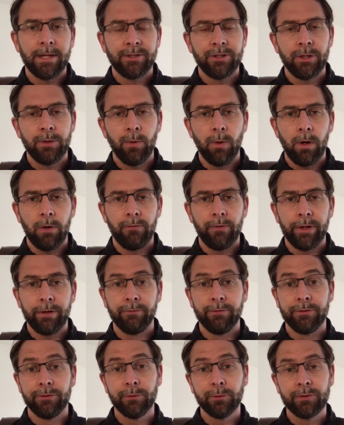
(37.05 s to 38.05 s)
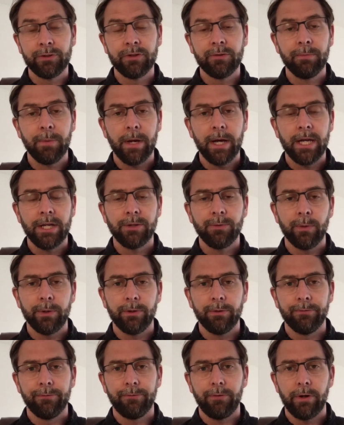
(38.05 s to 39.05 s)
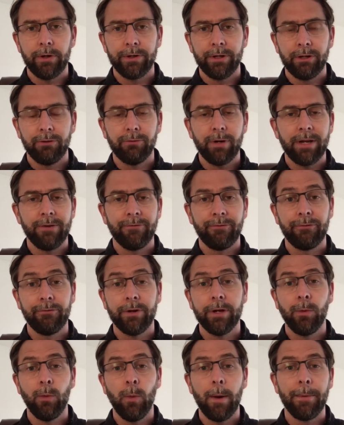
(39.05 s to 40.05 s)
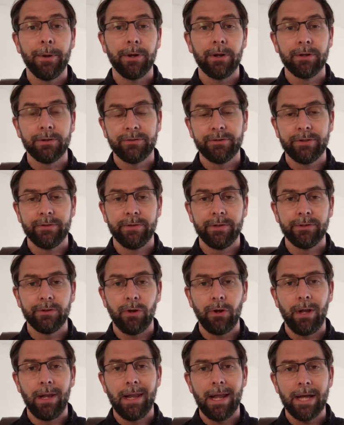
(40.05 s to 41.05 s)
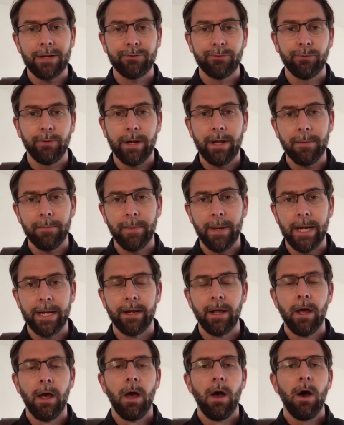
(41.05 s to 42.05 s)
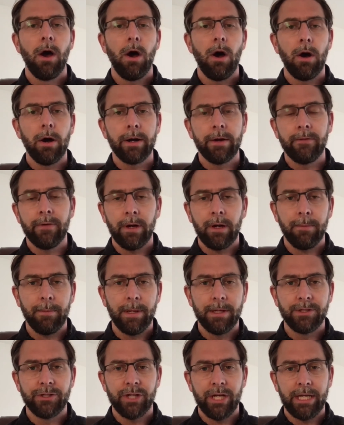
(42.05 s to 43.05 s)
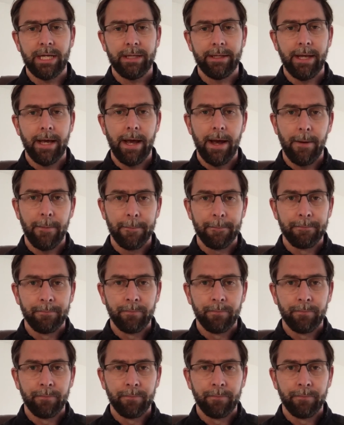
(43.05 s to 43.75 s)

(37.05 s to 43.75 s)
to our running resources page where you'll find a great free webinar series on lateral hip pain. Highly recommend checking that out.